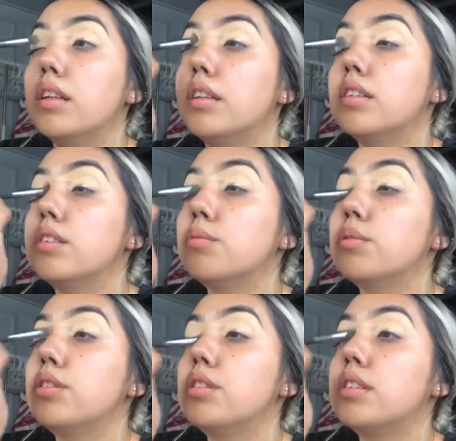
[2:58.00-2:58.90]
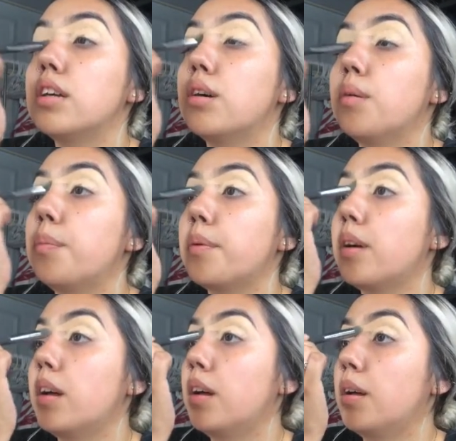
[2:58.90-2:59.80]
This will just help
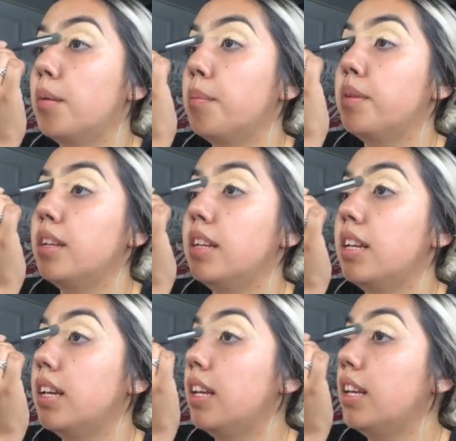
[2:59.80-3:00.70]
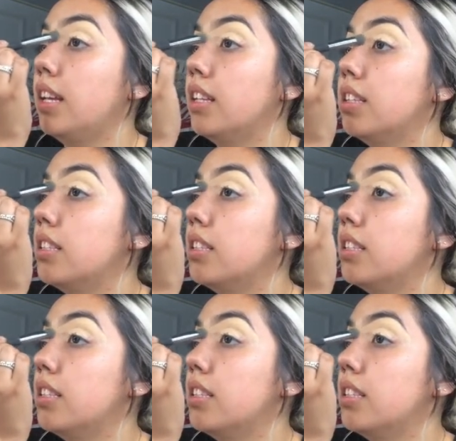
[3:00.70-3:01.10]
blend it in,